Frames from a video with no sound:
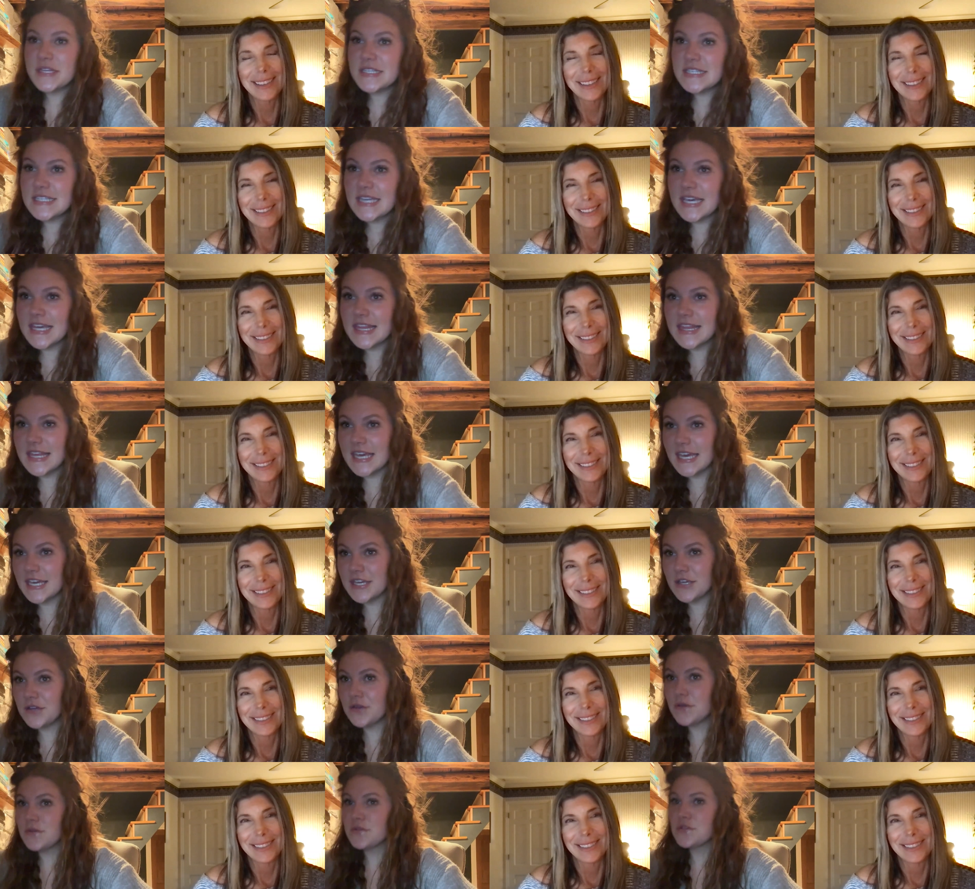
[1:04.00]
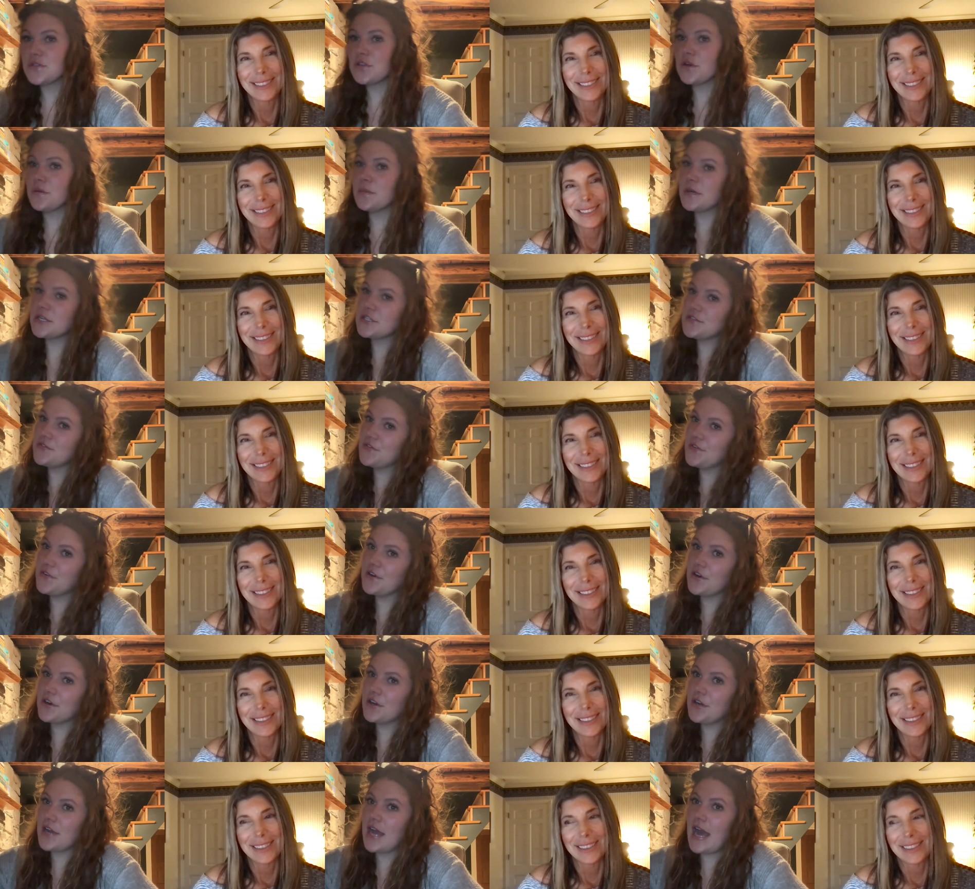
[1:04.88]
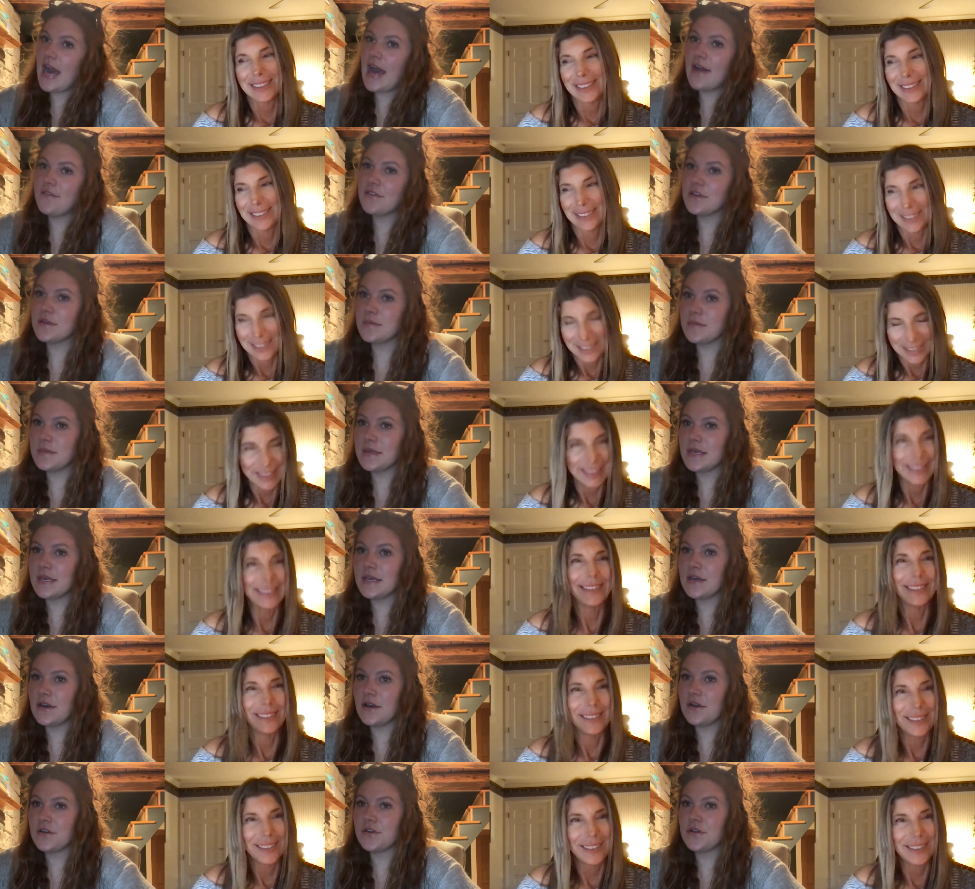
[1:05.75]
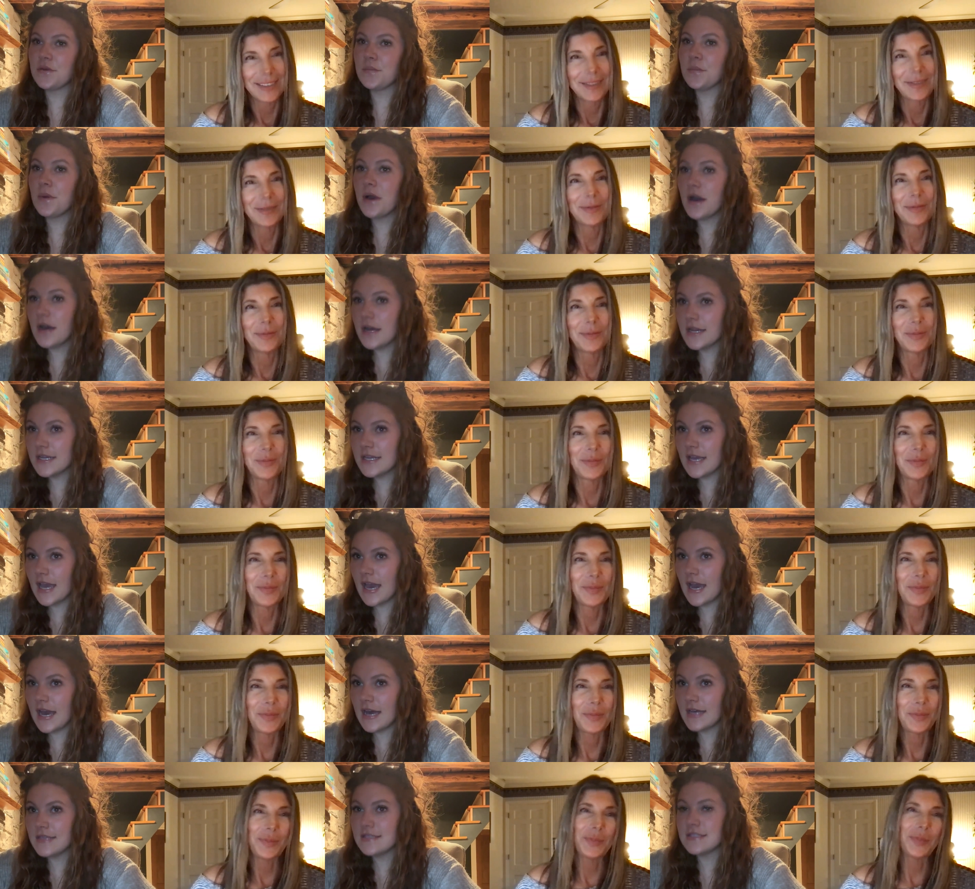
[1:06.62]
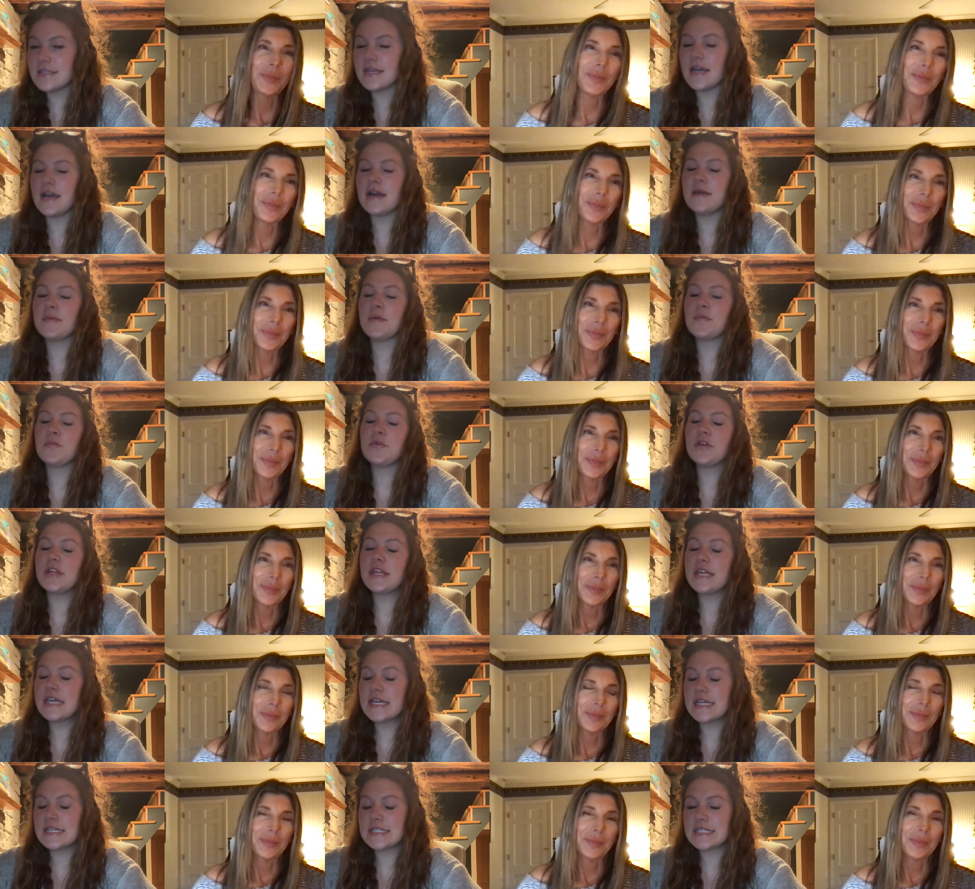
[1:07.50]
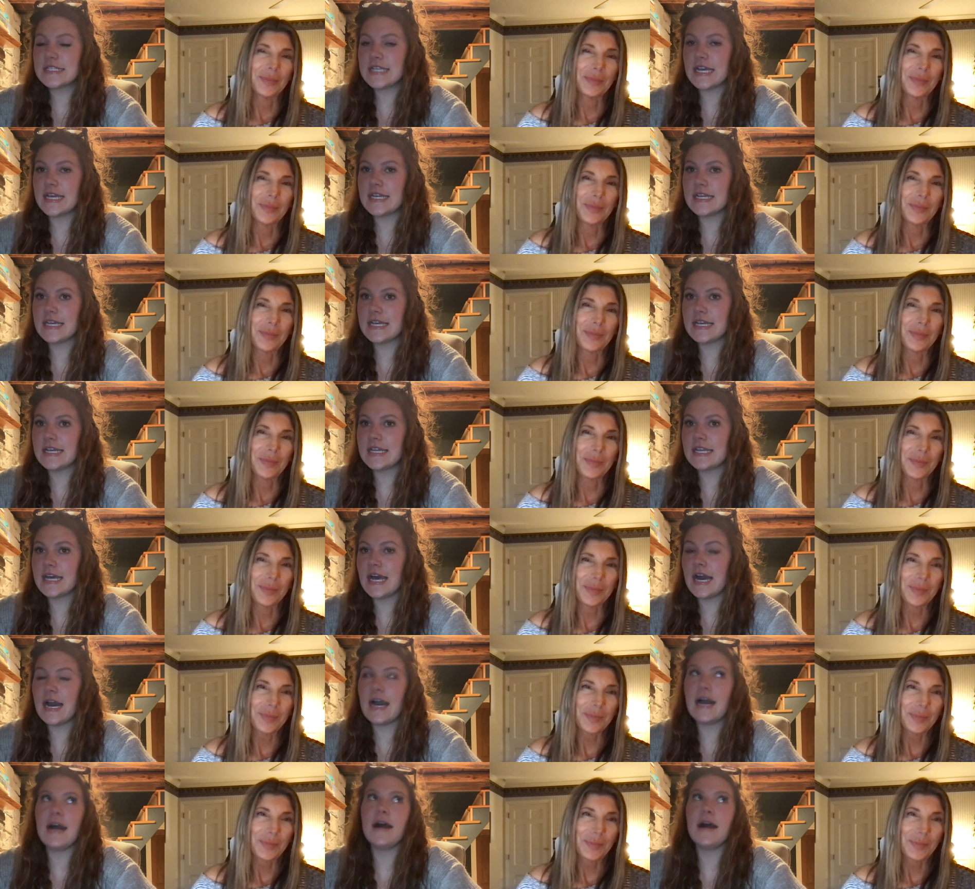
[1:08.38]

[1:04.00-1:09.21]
Speaker 1: I want to say thank you so much for having me on your podcast. Um, I'm really excited.